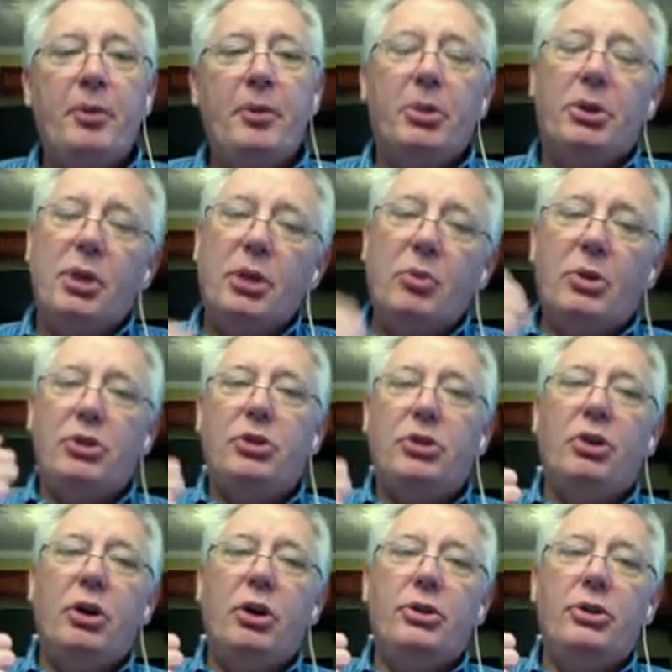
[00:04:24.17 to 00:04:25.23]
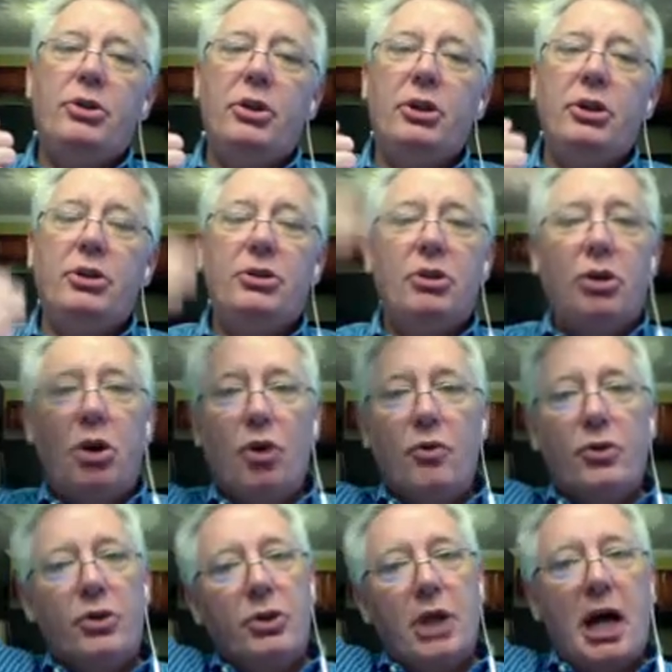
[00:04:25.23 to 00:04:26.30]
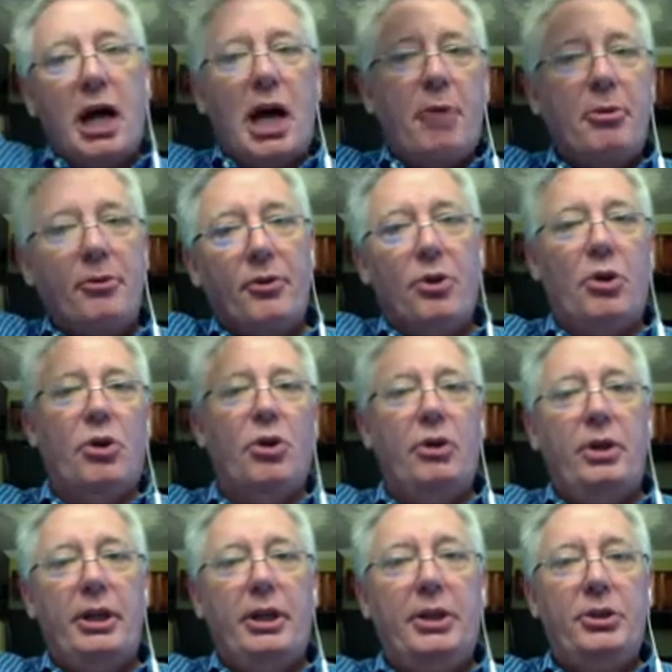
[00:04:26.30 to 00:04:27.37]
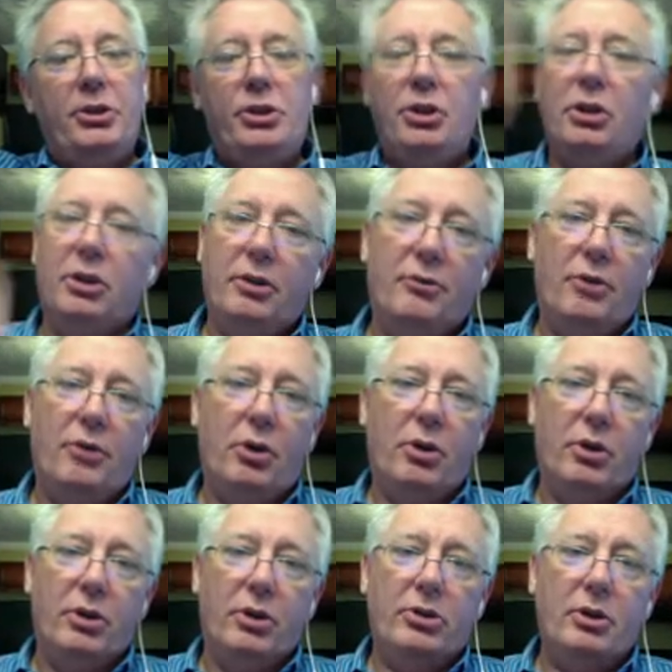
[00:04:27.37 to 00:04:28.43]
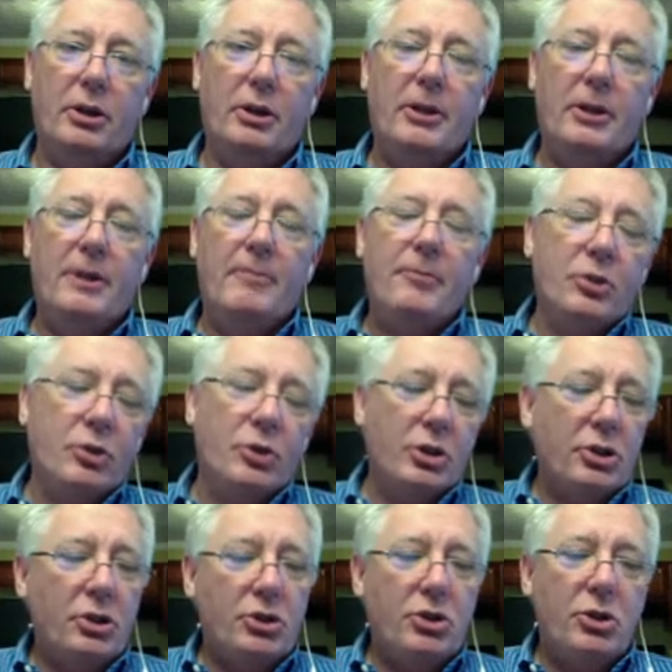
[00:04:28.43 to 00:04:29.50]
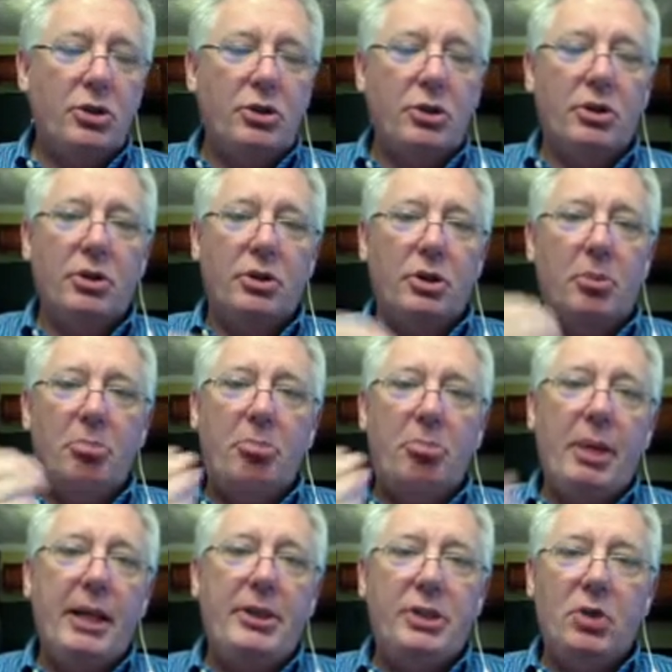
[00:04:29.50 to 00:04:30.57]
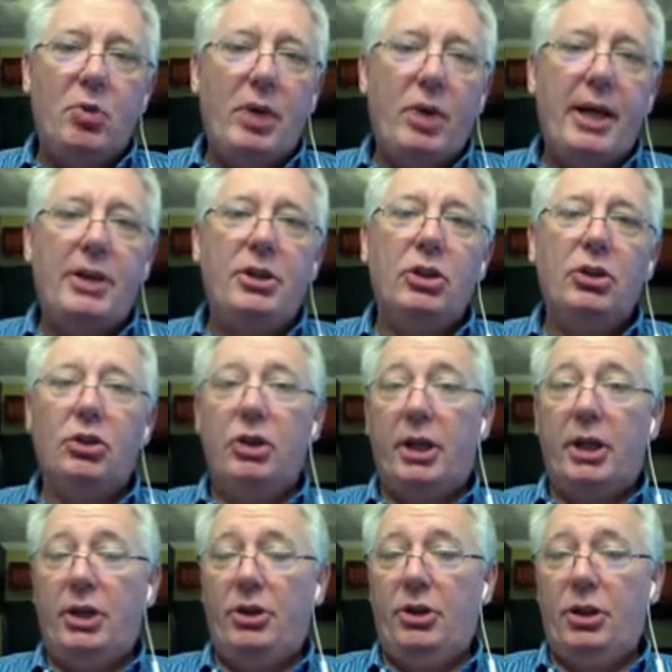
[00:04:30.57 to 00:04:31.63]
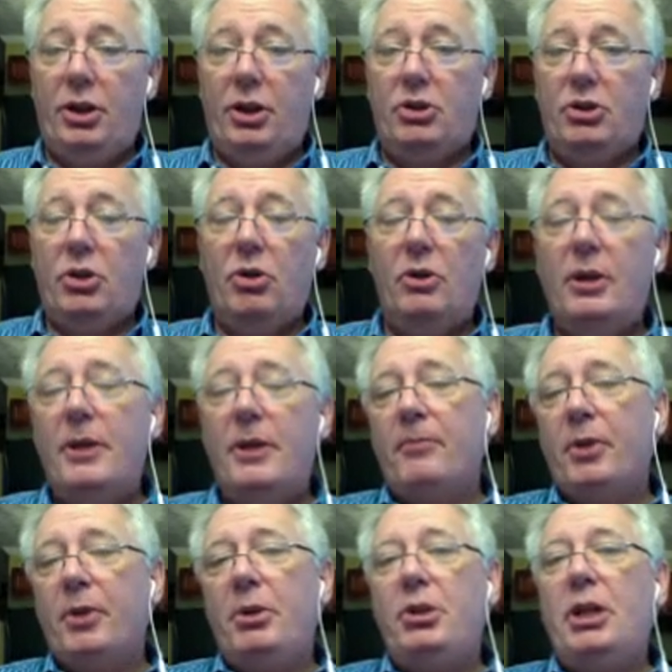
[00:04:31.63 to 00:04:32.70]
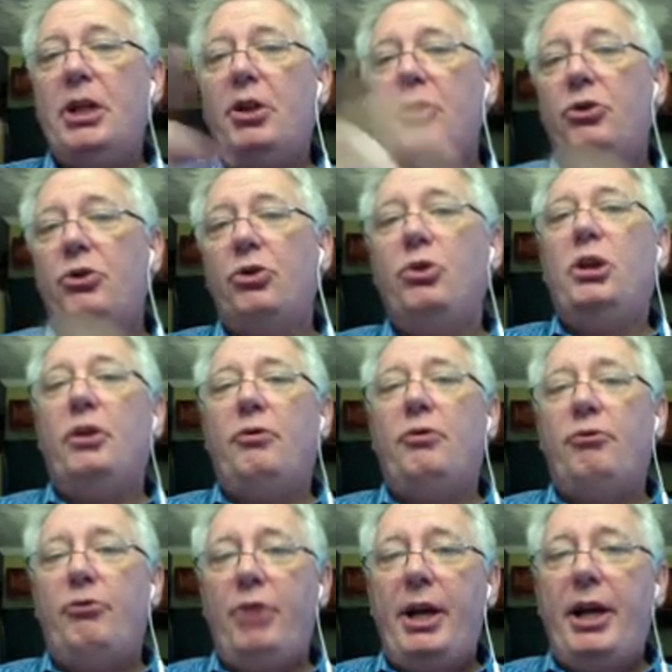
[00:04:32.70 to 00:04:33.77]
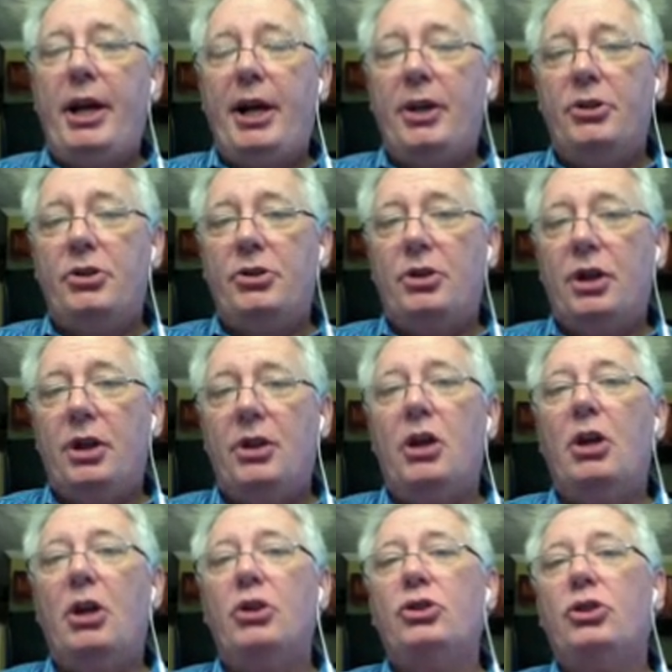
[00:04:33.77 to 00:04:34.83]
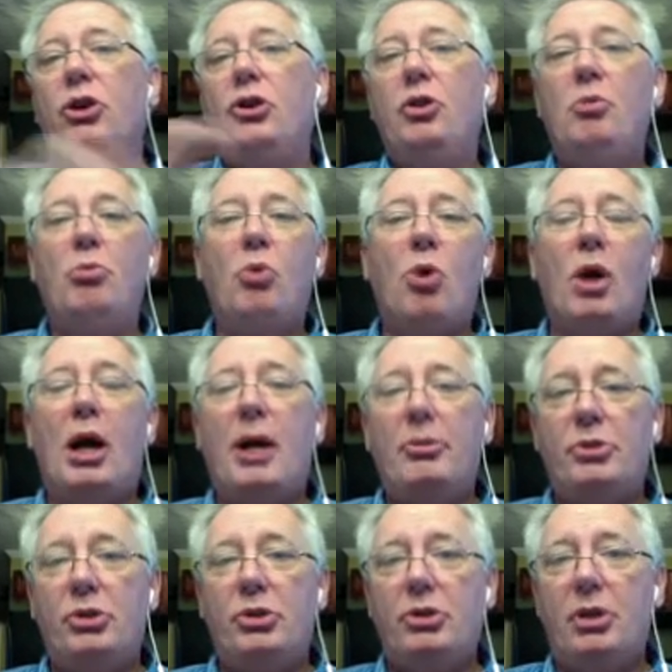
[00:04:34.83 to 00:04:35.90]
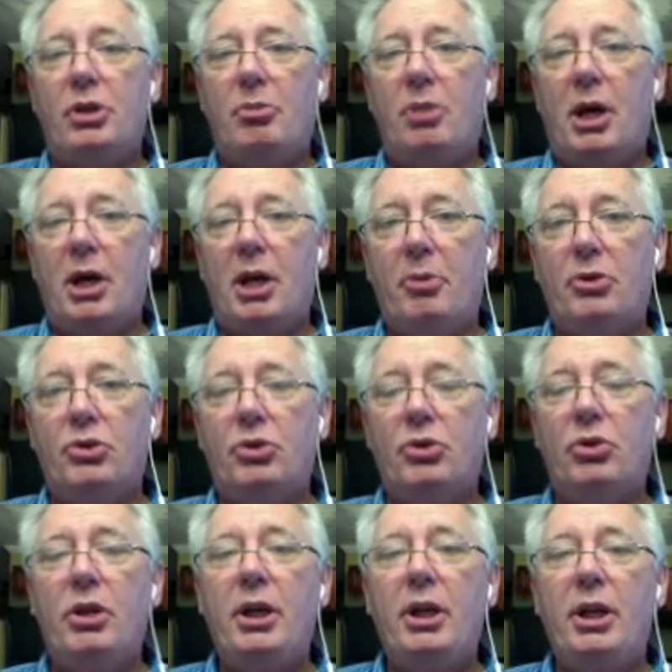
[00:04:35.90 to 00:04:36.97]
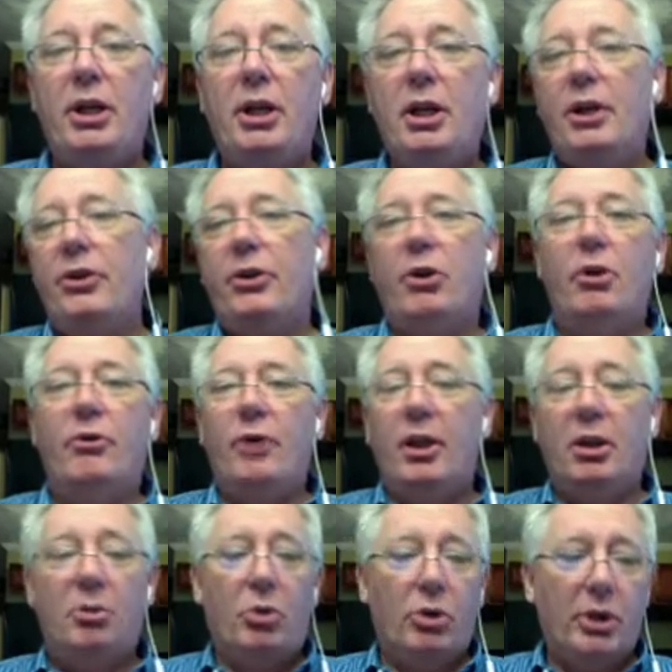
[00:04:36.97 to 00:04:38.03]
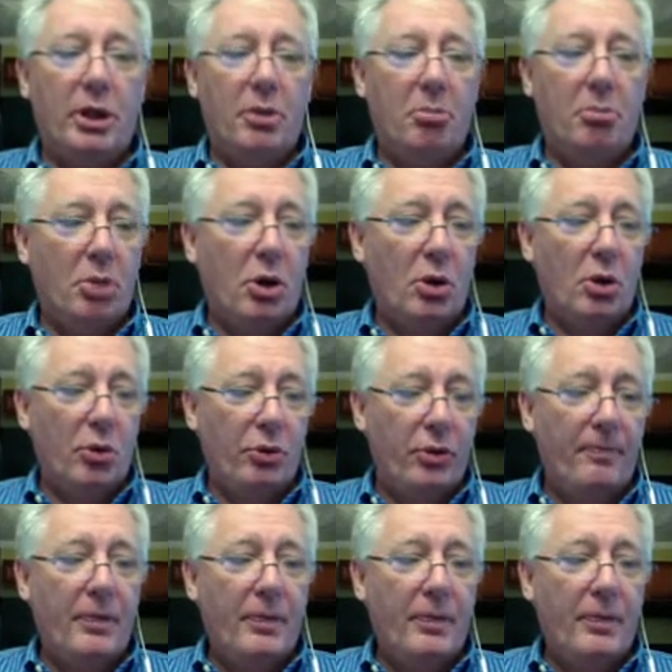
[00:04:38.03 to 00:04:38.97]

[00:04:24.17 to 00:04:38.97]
But then what you notice is over the top of her is still in focus. So this is just the basic way to look at things. So let me take you through the advanced, and then I'll show you more options at the bottom of the screen that are available in both.